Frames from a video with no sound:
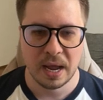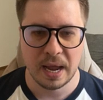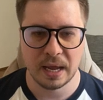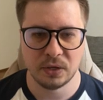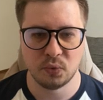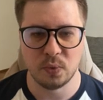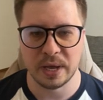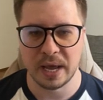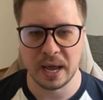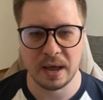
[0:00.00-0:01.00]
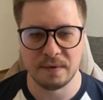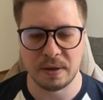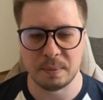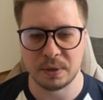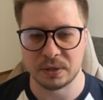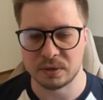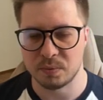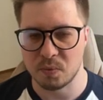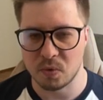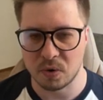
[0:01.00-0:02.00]
And we have a bit
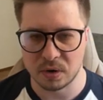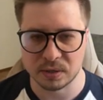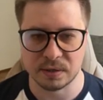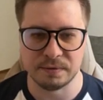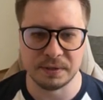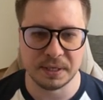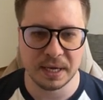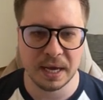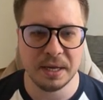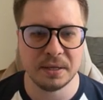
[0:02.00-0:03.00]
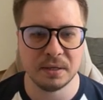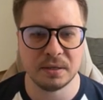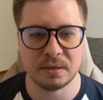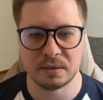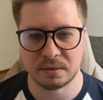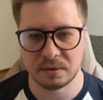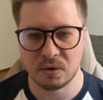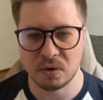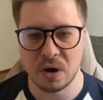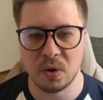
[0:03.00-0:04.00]
more sophisticated
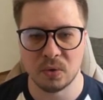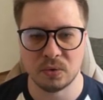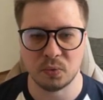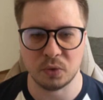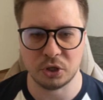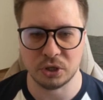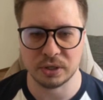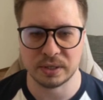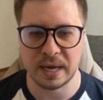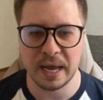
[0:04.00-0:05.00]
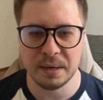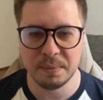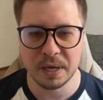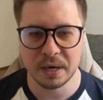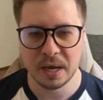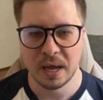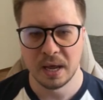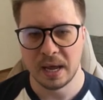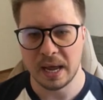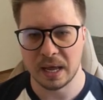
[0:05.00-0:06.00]
route, which is admin.
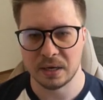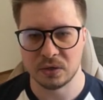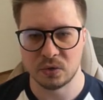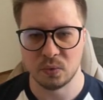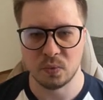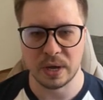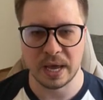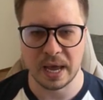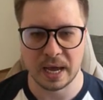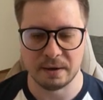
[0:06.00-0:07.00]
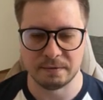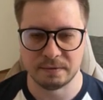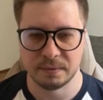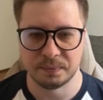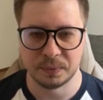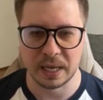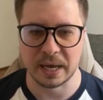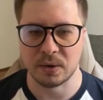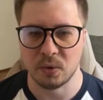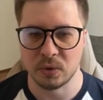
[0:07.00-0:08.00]
And we have,
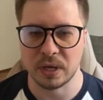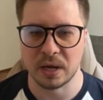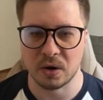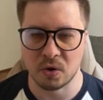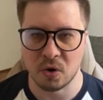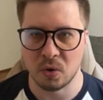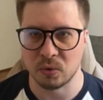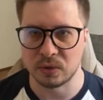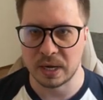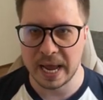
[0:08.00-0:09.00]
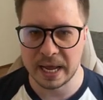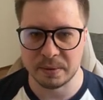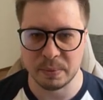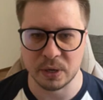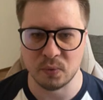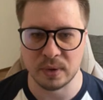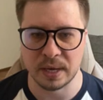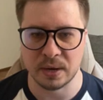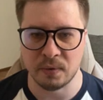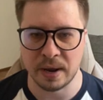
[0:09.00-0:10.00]
like on the route admin,
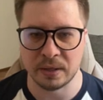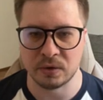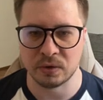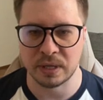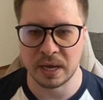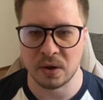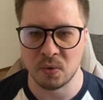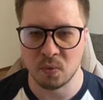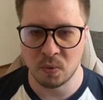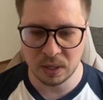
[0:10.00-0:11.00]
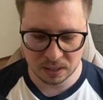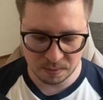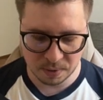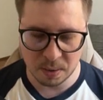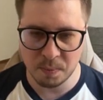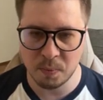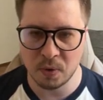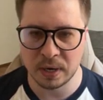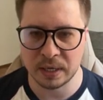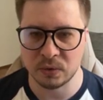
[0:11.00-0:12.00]
we render the welcome
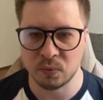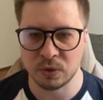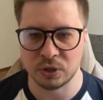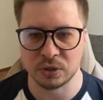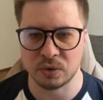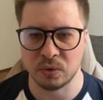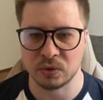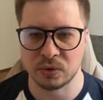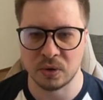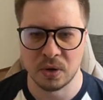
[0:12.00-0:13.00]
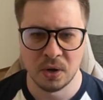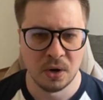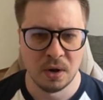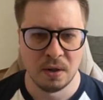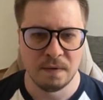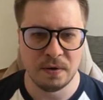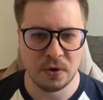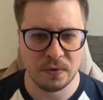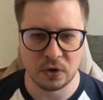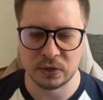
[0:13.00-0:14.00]
component, which is also
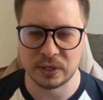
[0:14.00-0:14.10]
very